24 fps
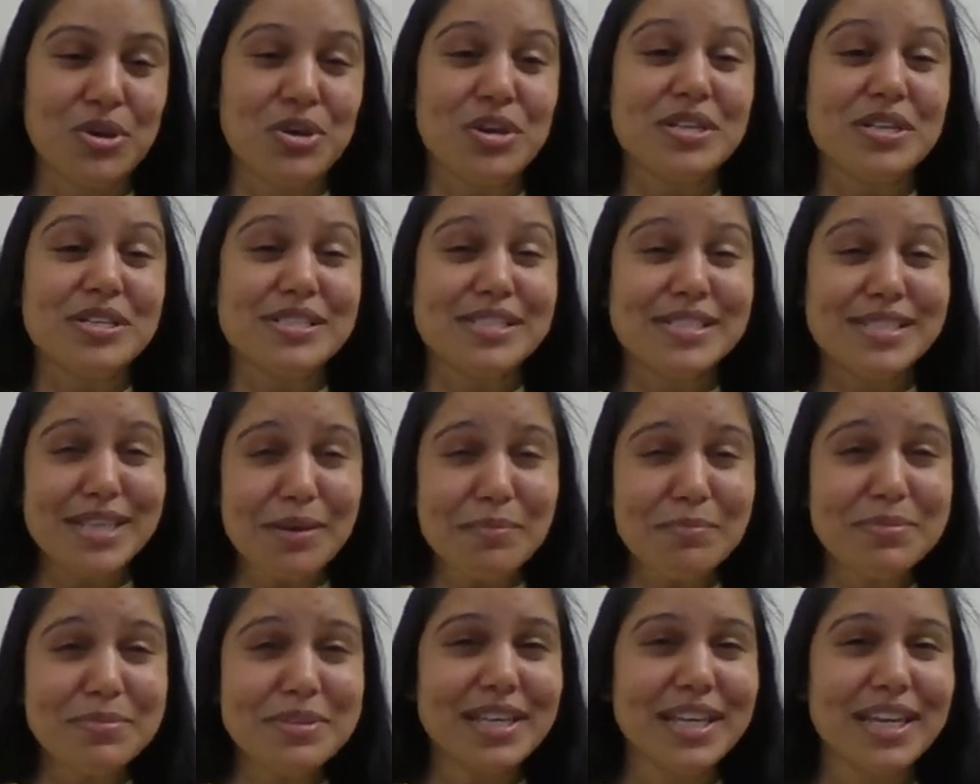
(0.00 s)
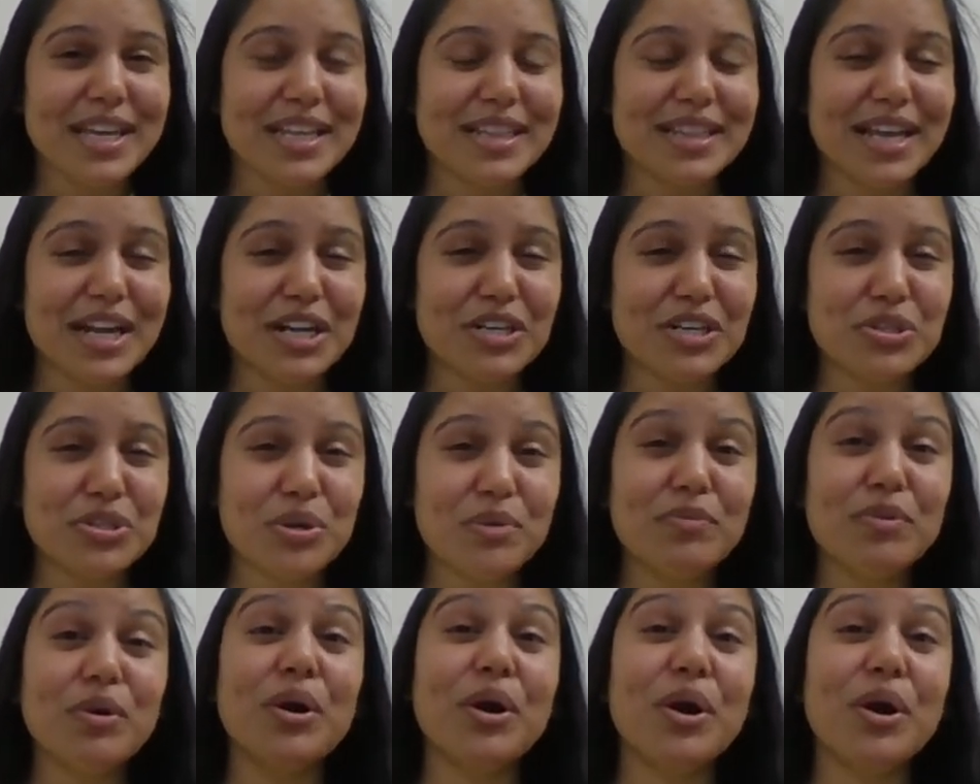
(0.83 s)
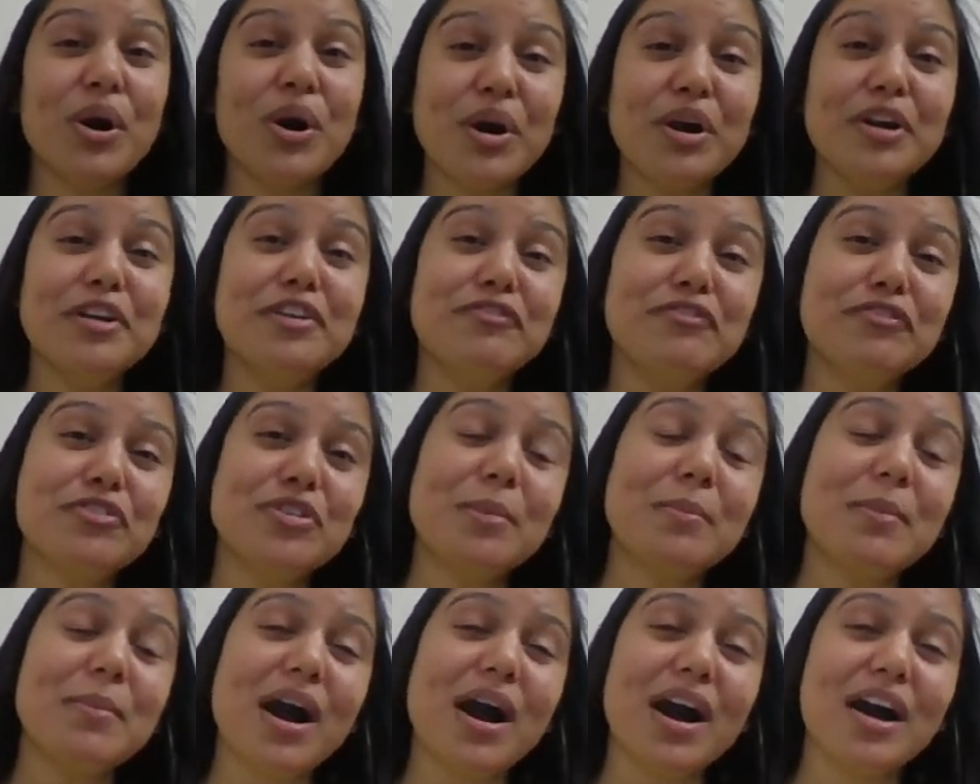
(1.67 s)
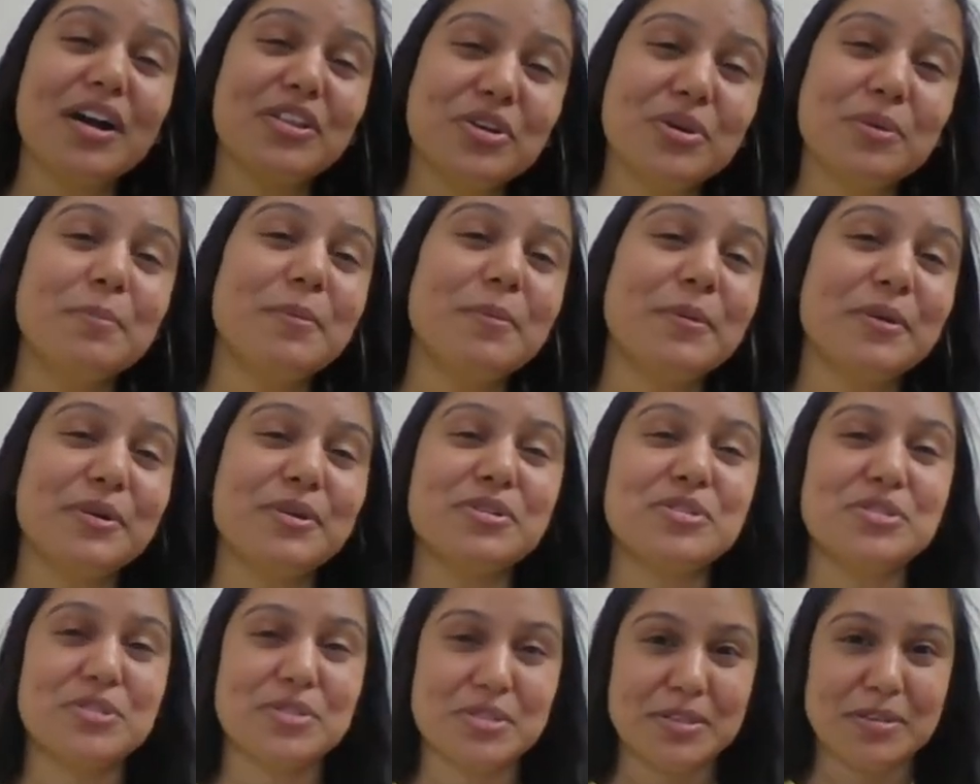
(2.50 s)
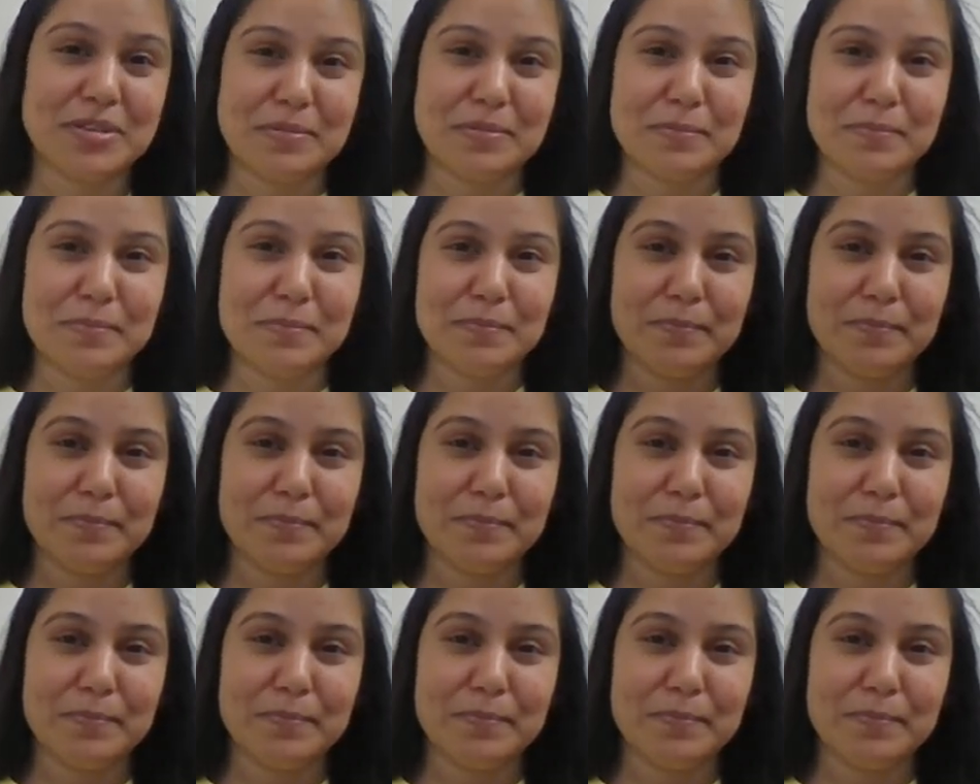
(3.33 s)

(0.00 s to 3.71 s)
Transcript: Something that you have heard from other person,